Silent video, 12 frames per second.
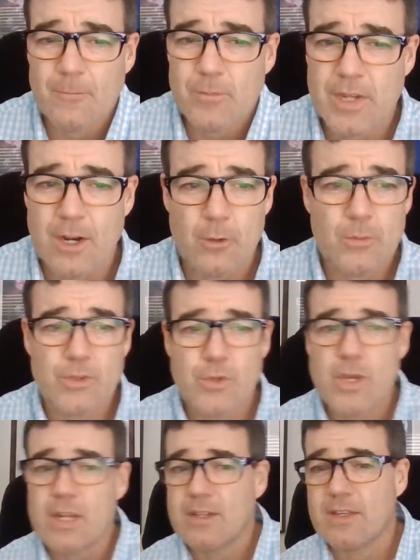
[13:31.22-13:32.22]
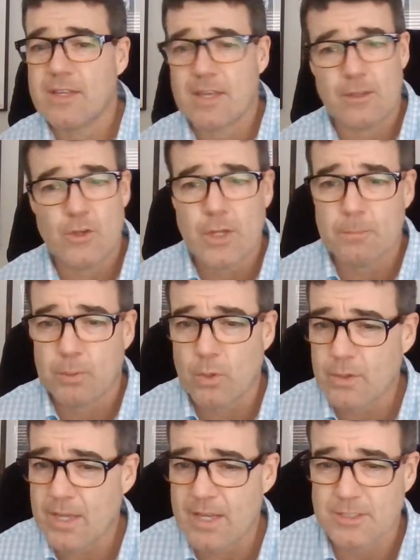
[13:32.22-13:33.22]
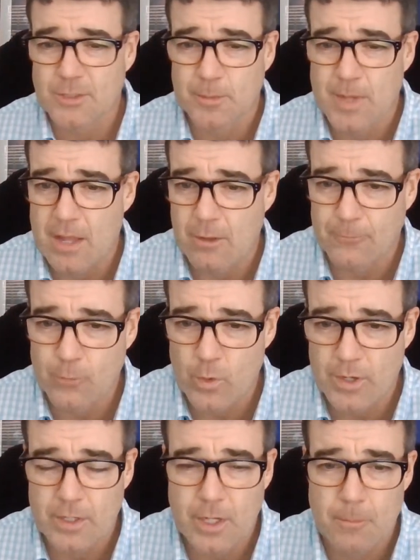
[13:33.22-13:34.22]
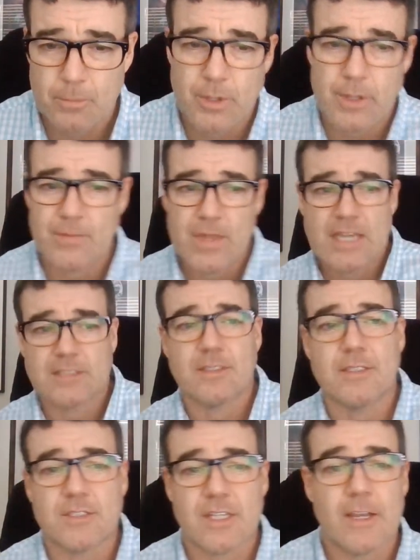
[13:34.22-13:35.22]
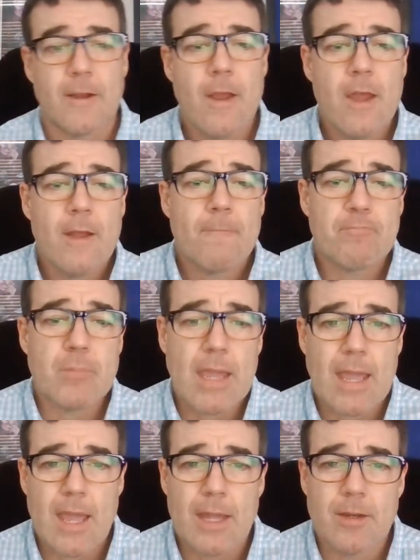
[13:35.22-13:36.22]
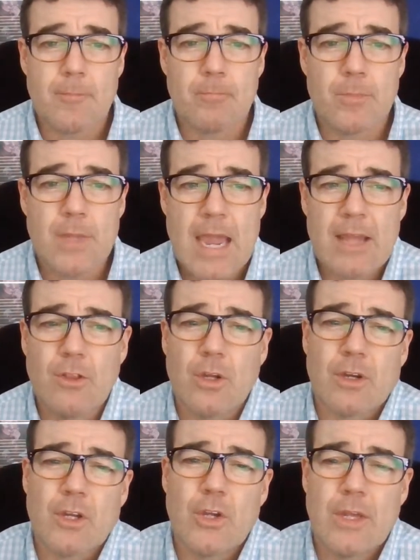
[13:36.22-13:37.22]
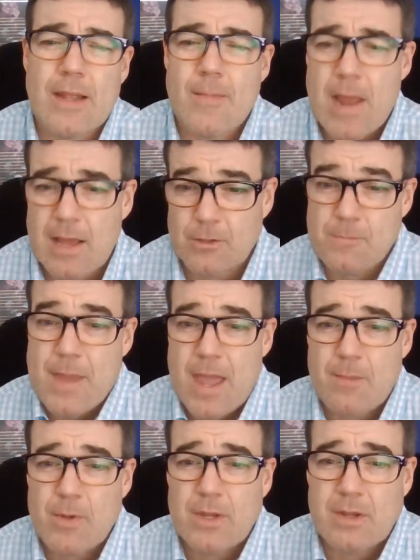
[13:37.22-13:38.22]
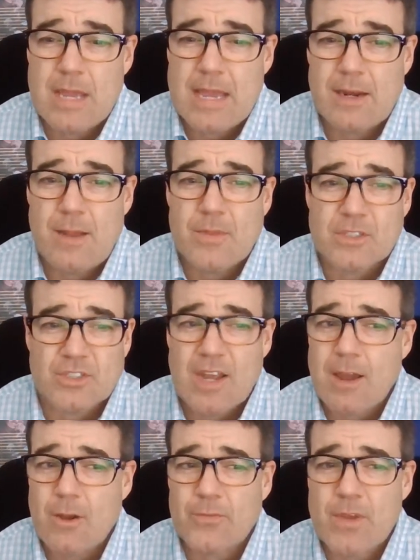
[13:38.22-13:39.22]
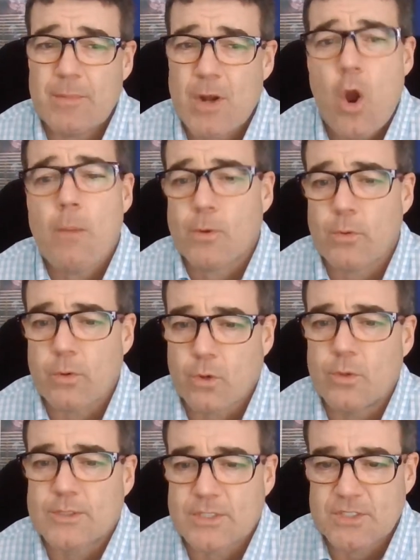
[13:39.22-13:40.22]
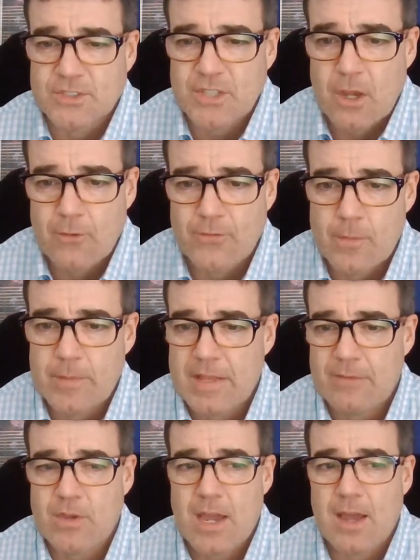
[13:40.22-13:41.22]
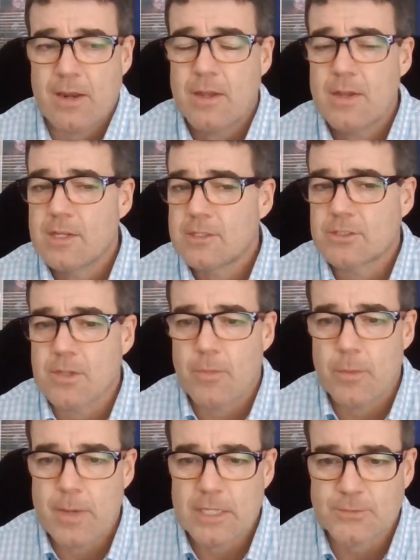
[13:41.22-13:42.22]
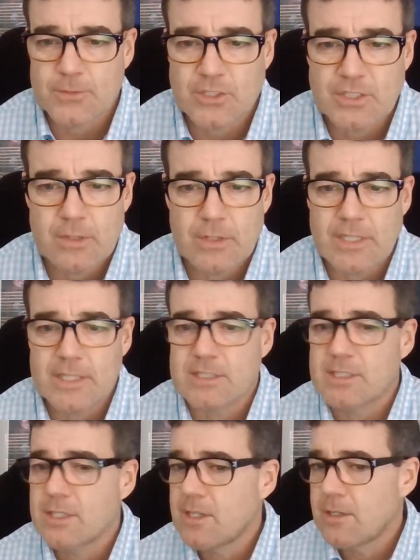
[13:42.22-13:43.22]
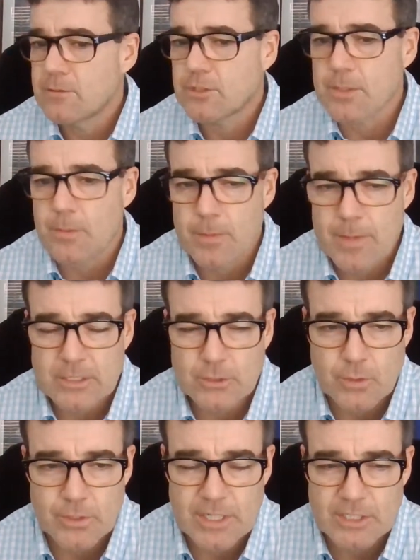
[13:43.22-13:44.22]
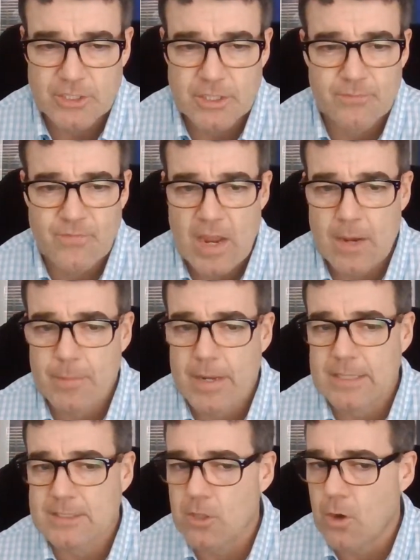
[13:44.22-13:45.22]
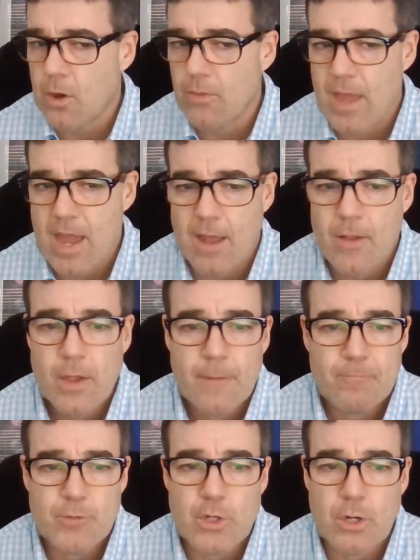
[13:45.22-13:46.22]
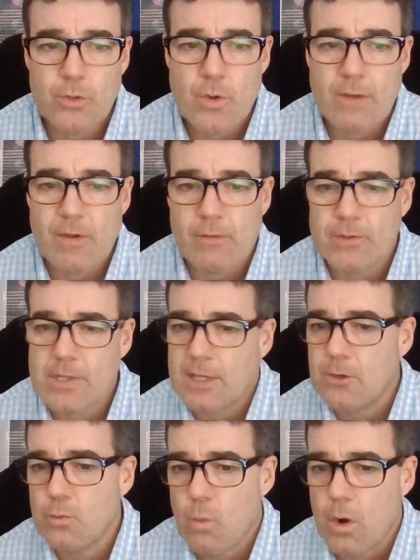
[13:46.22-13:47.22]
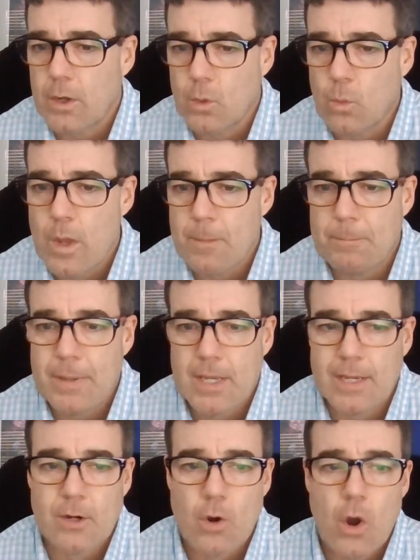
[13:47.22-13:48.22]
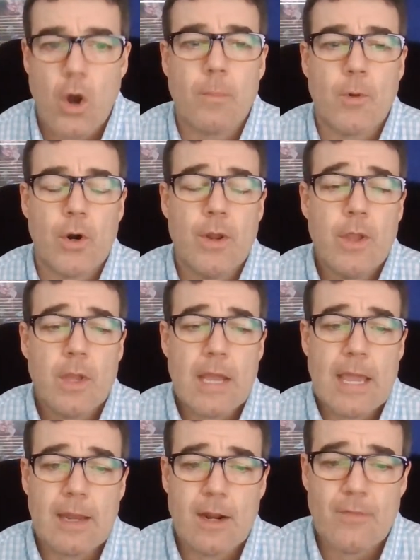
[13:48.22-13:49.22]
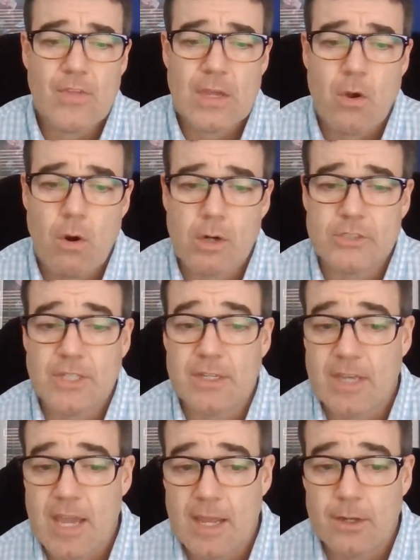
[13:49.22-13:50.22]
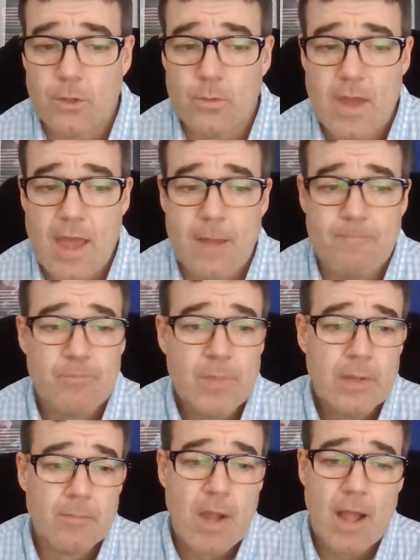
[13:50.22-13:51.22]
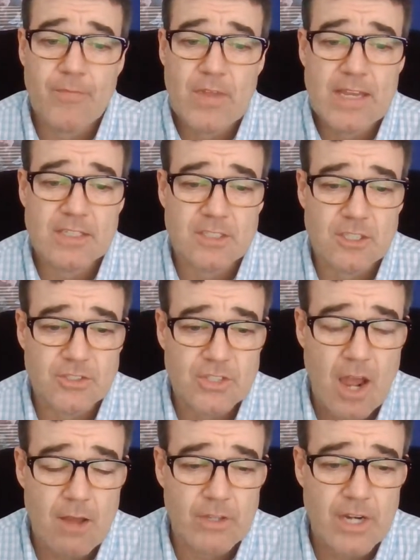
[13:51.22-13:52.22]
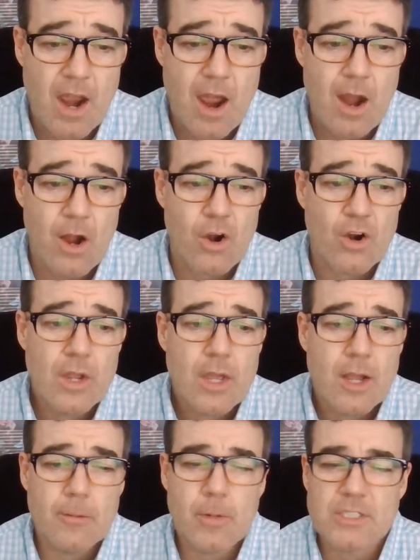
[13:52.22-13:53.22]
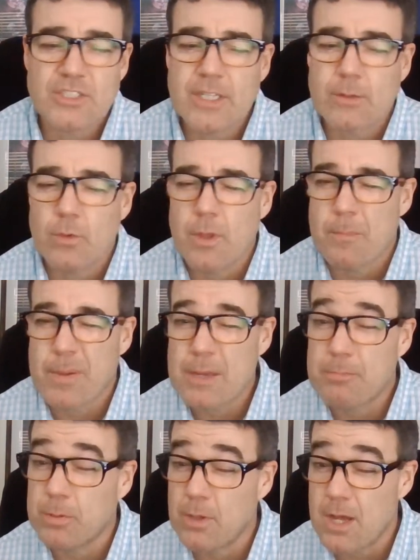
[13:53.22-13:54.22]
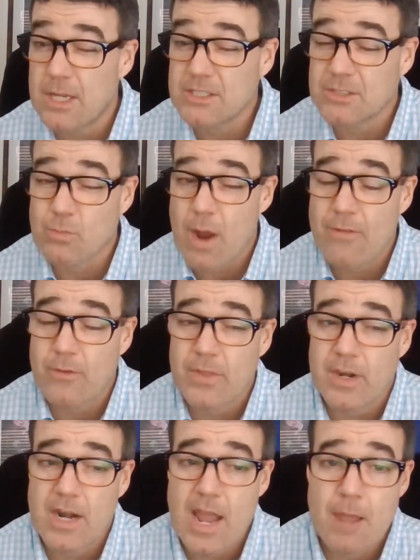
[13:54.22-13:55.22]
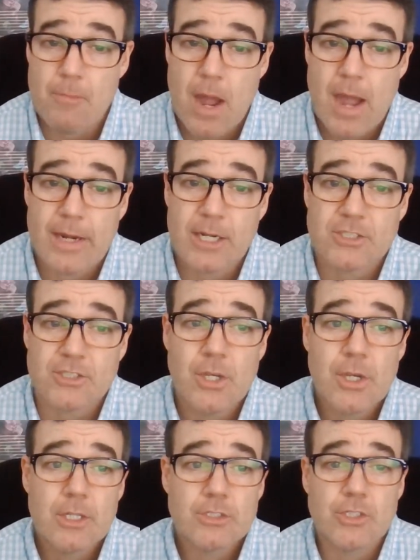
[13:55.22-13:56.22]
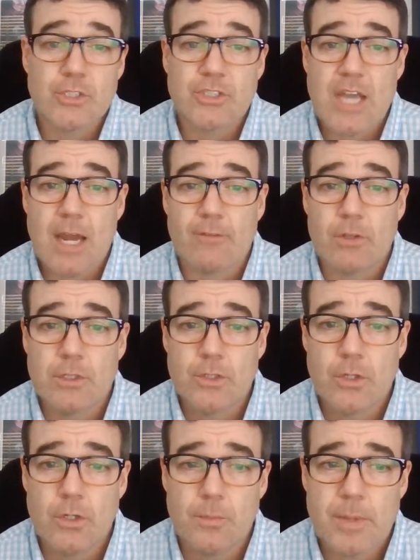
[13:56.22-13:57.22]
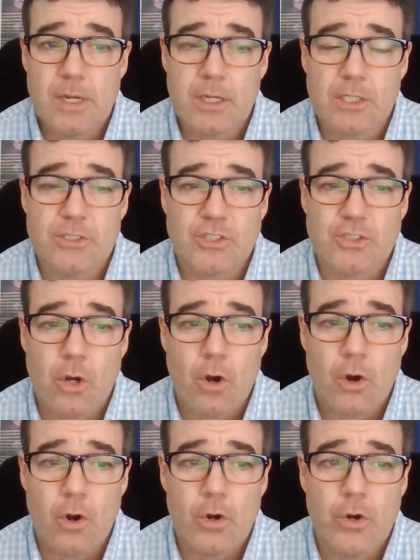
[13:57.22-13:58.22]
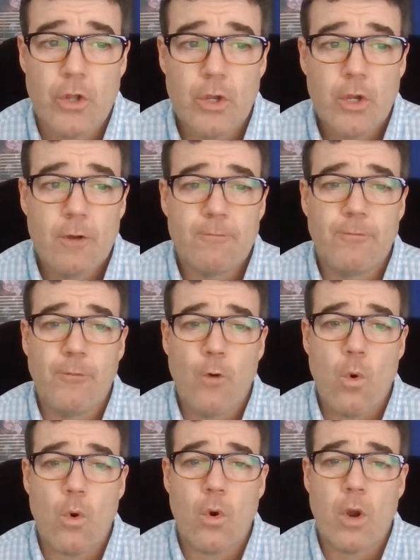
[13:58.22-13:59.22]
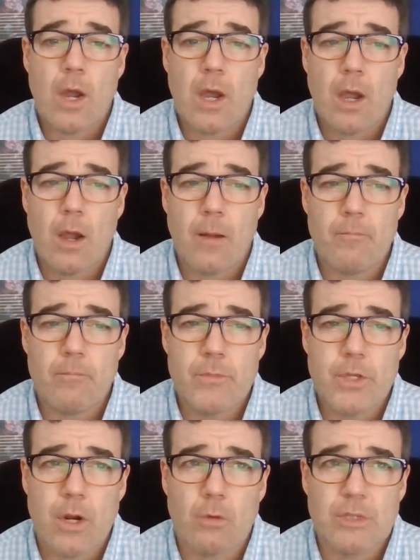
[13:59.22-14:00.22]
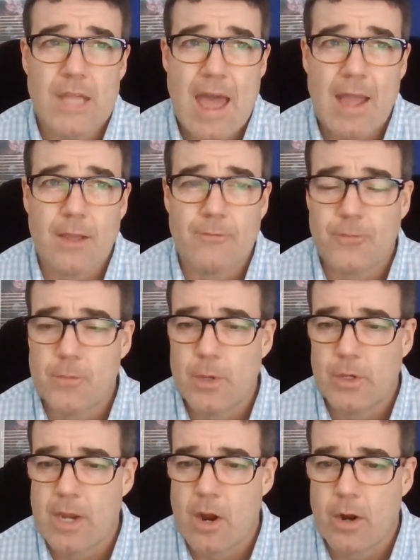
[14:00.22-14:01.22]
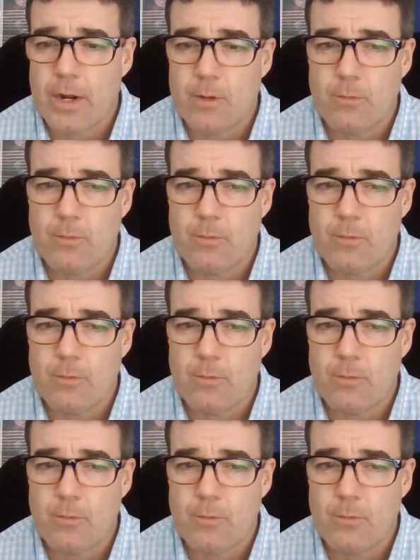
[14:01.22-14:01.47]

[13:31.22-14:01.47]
you can pull kids from California to come play in the SEC. And look, in Alabama and in the South, I mean, Auburn recruits itself. I mean, they've got some of the best facilities, some of the best tradition, fan base, all that. You have everything you want to win big in Auburn, and I think Harsin can do that. I think it's a solid hire. I'm going to stick with a B plus rather than an A minus, just out of a little bit of concern for lack of familiarity